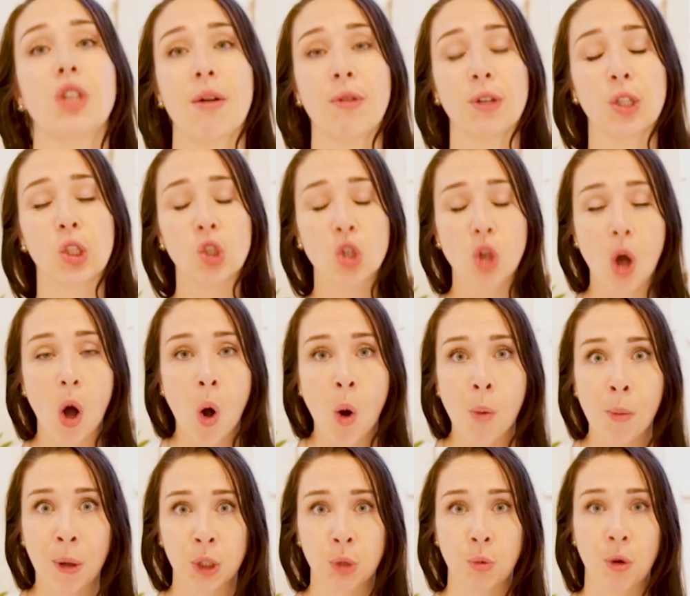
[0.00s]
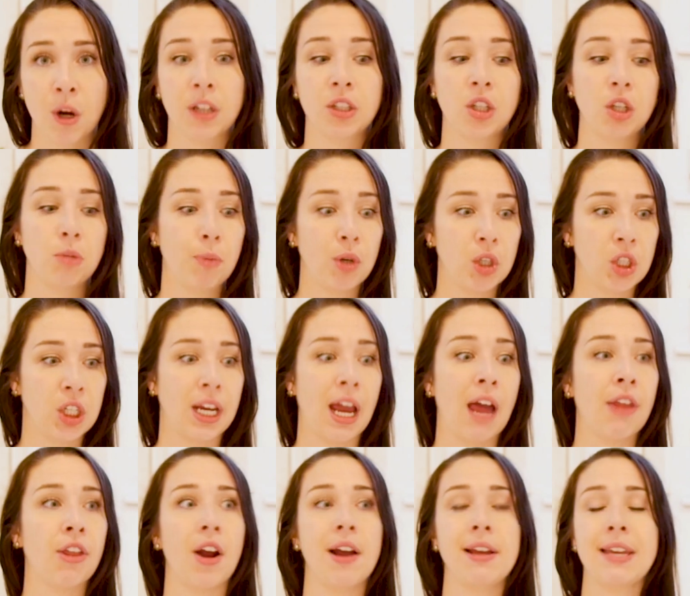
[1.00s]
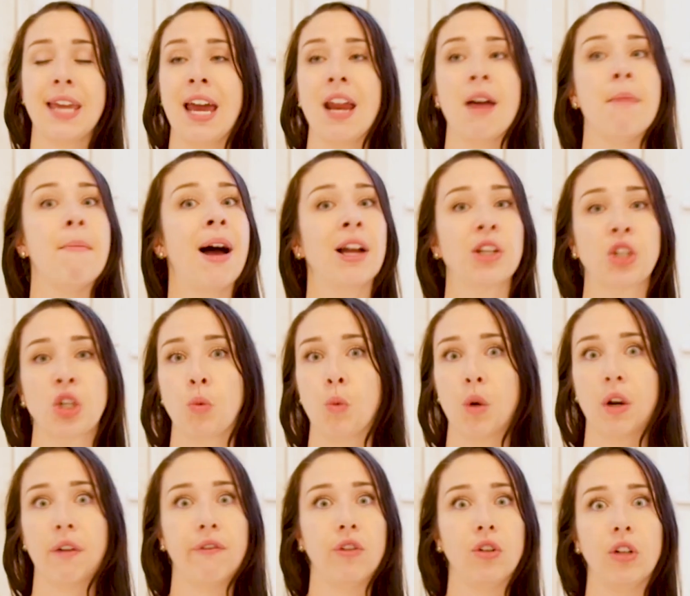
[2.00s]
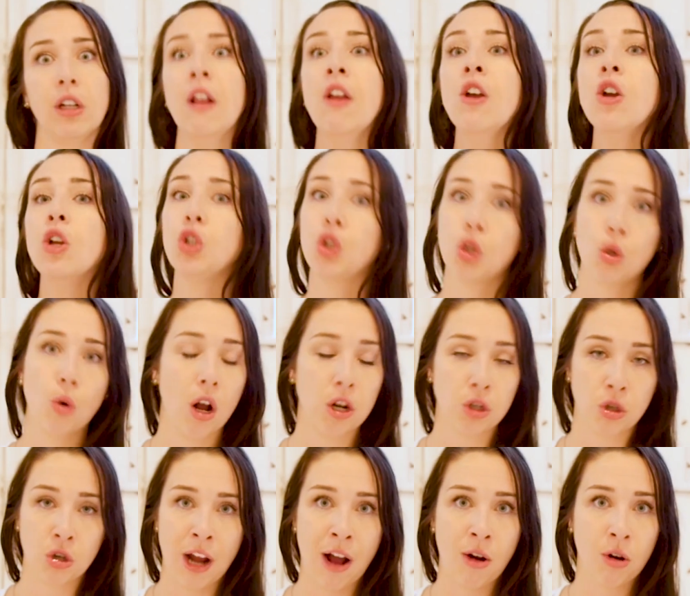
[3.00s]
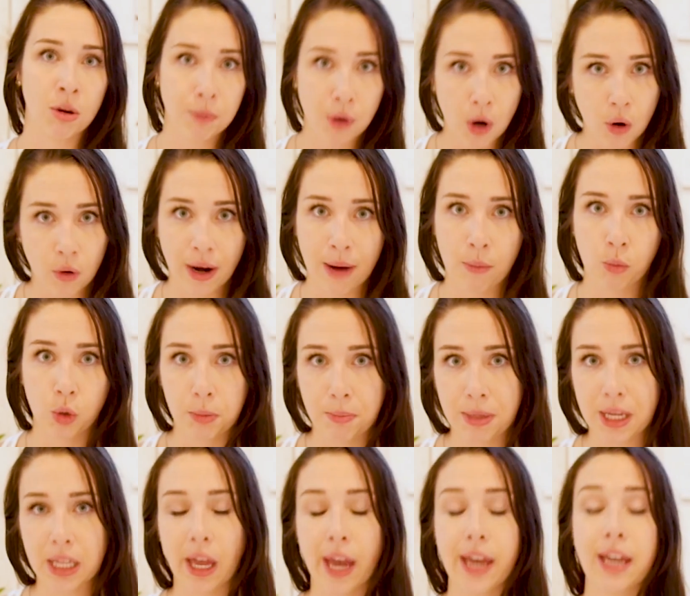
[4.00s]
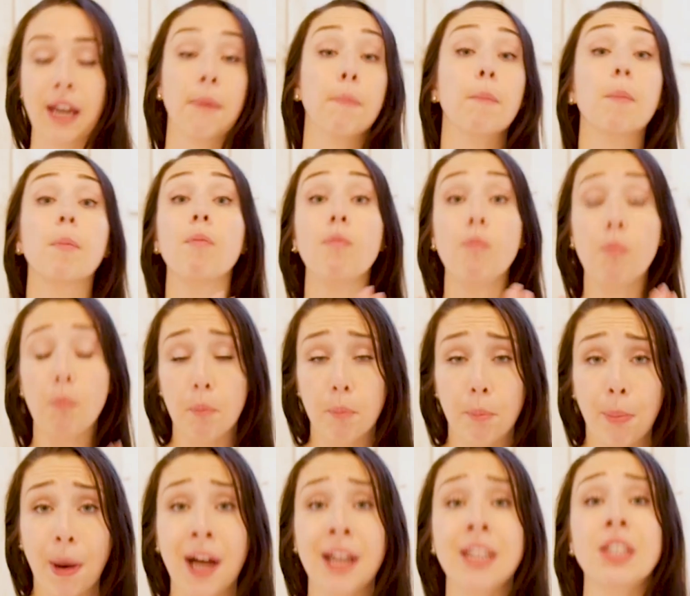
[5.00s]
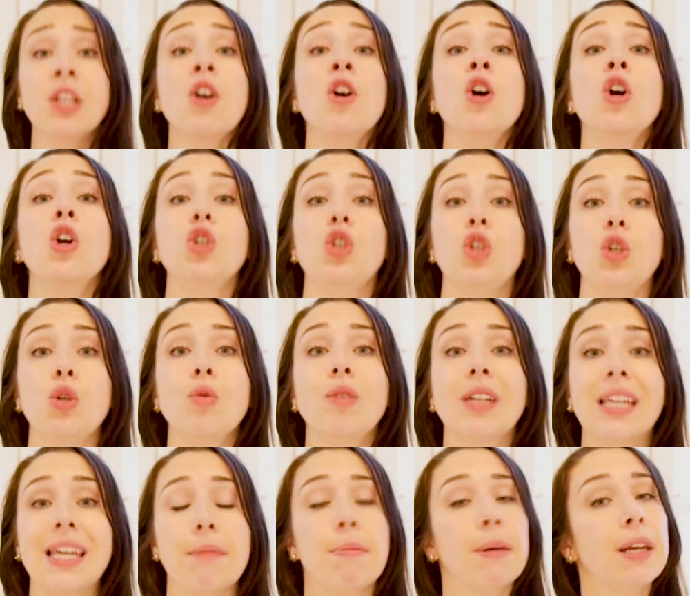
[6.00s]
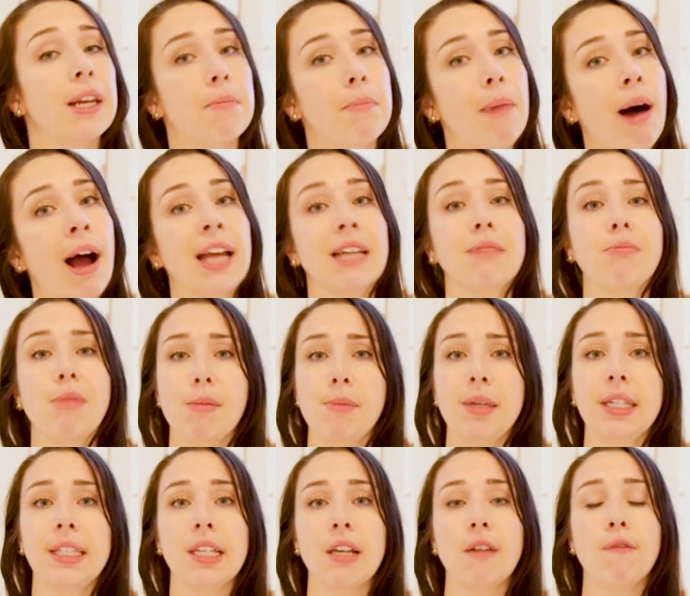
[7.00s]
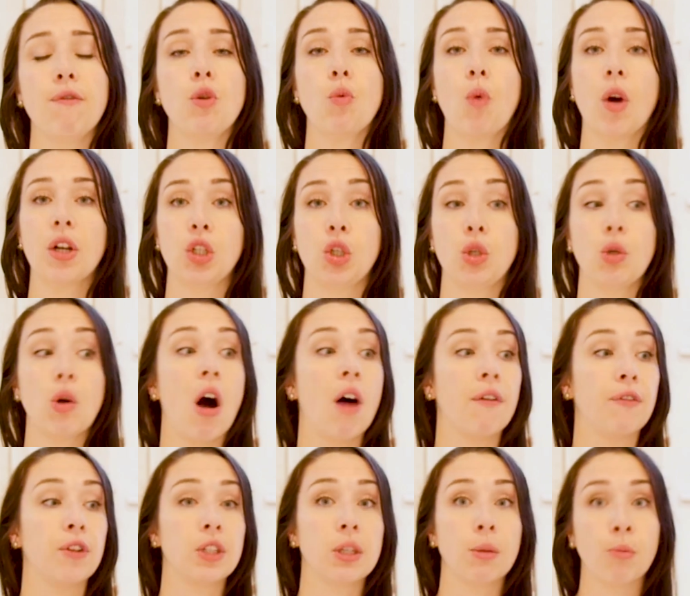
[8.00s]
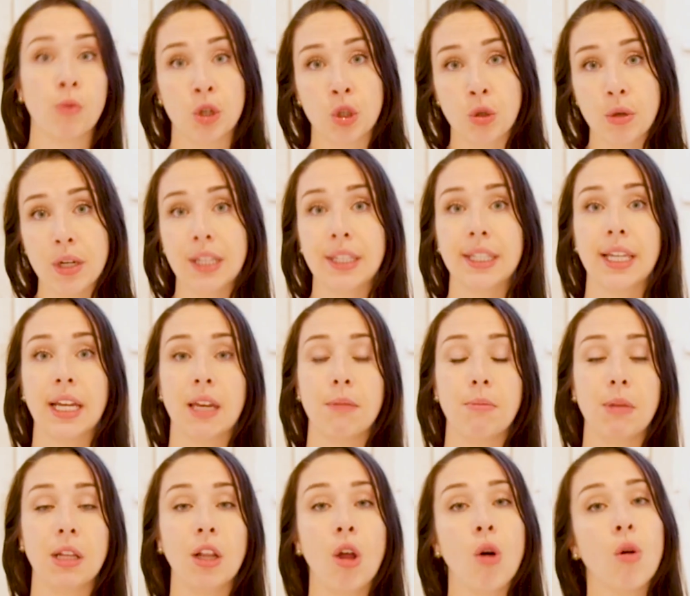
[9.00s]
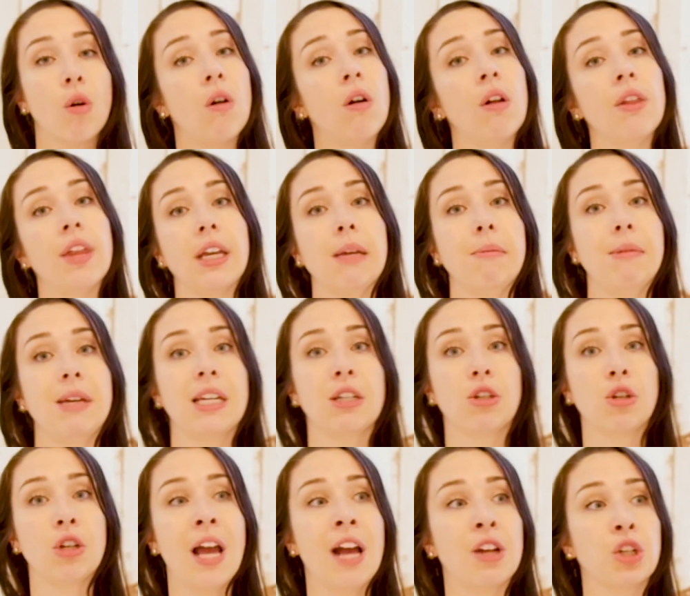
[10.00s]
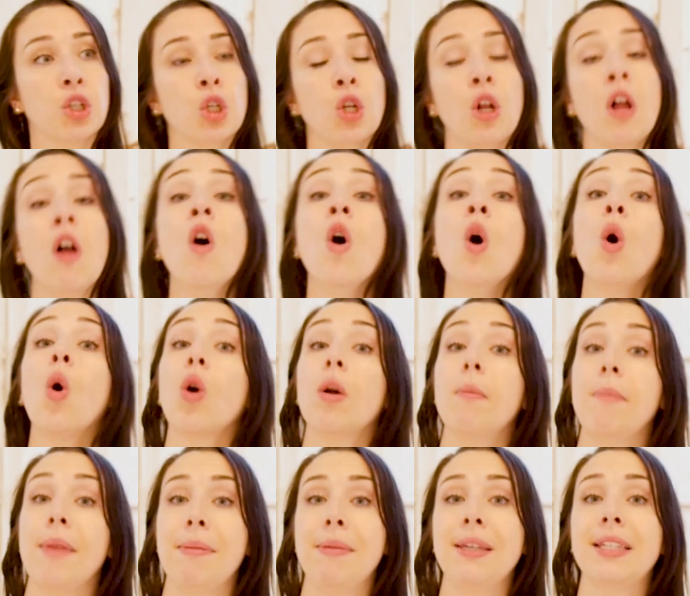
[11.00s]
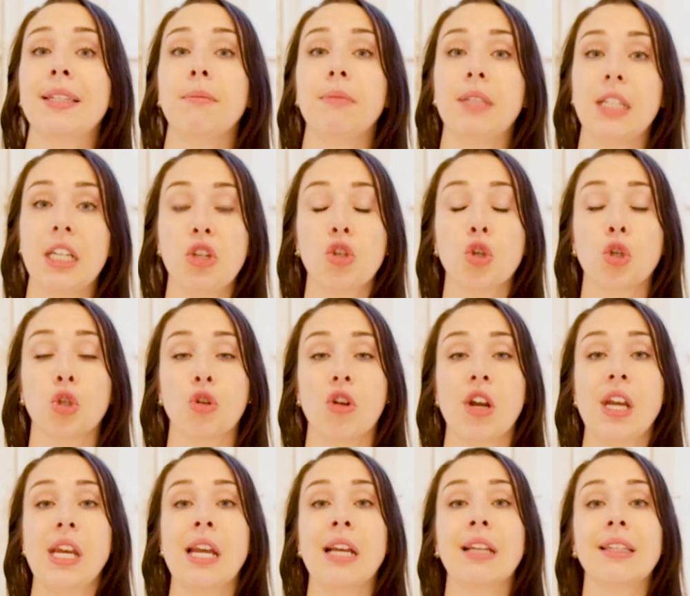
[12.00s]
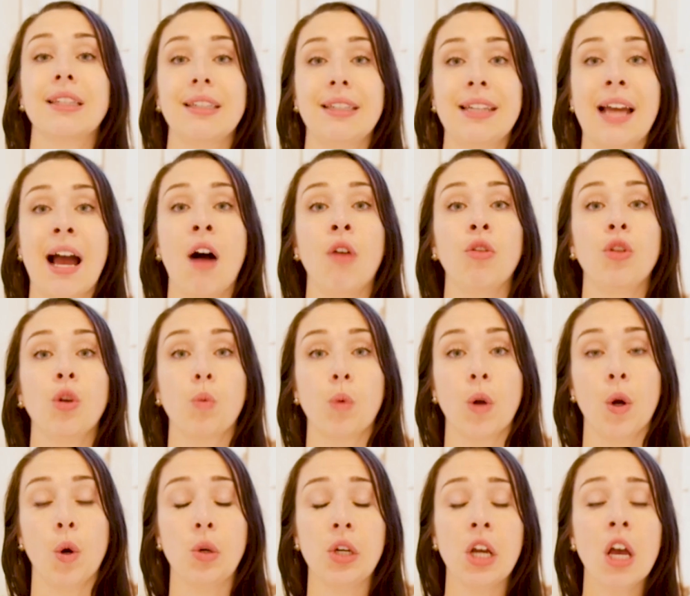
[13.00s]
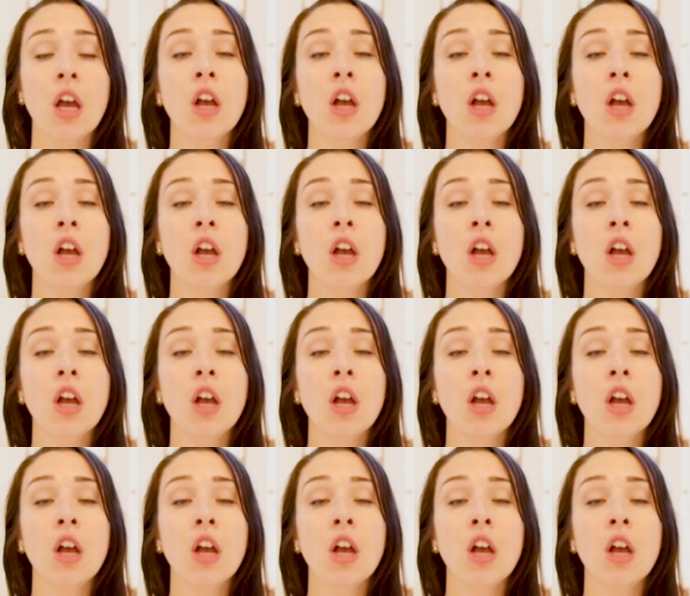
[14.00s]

That was so much work to put together. I can't imagine what a full 200-hour program would be like. But do keep it in mind. Maybe see if you want to offer some retreats. They can be local, they can be international, or maybe some teacher trainings down the road.